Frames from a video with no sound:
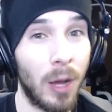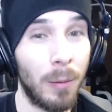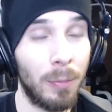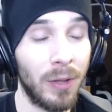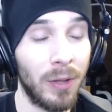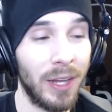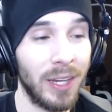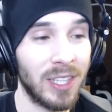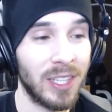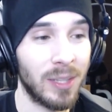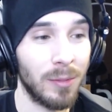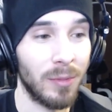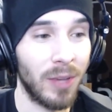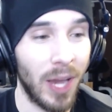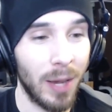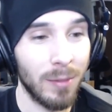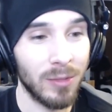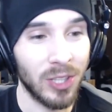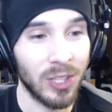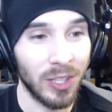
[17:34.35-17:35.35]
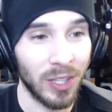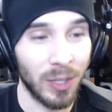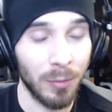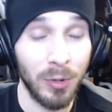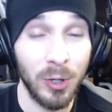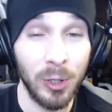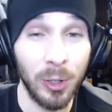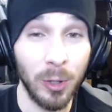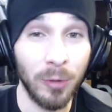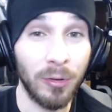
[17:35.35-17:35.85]
I'll play some games on the
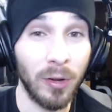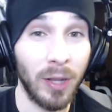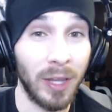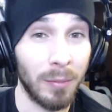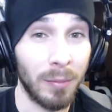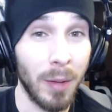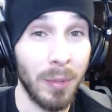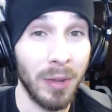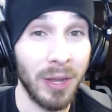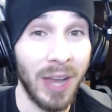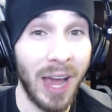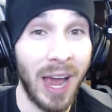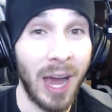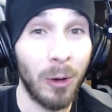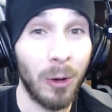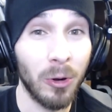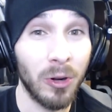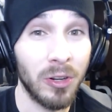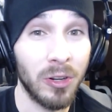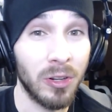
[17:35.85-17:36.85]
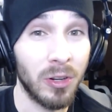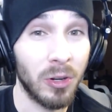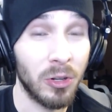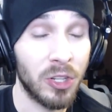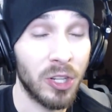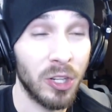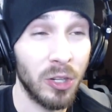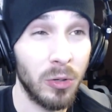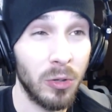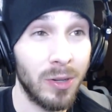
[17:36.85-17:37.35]
computer for like maybe an hour
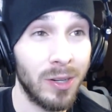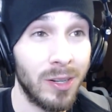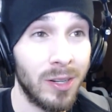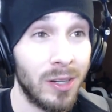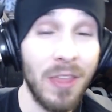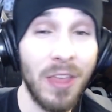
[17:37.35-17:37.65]
or two.